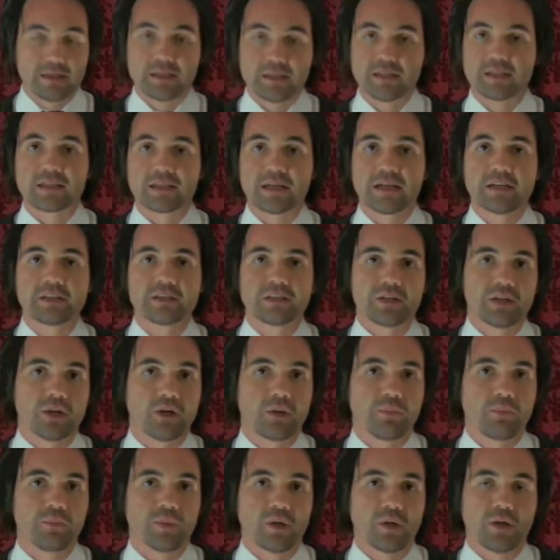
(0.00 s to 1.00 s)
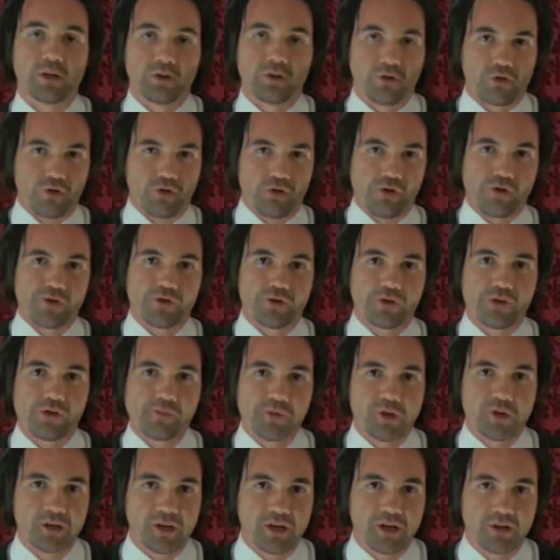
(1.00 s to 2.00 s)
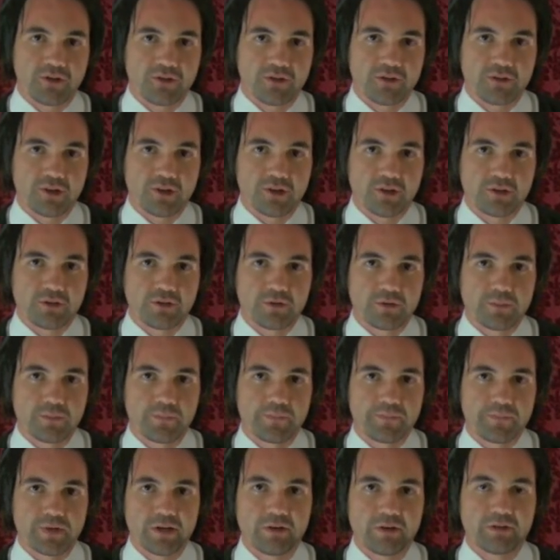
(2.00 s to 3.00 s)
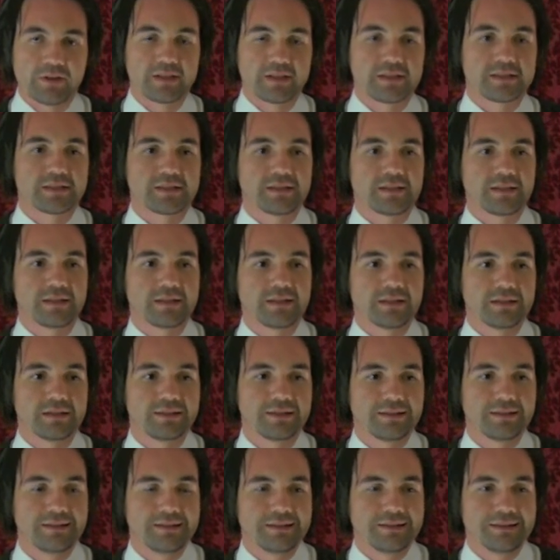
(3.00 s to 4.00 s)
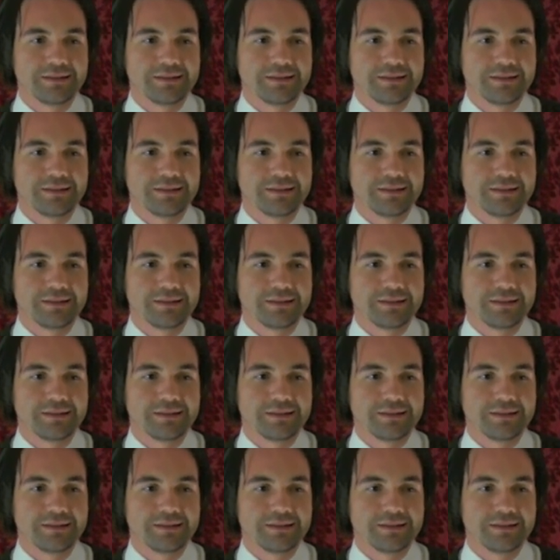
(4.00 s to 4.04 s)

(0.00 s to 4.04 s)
designed to help encourage your communication skills. Now that's uh,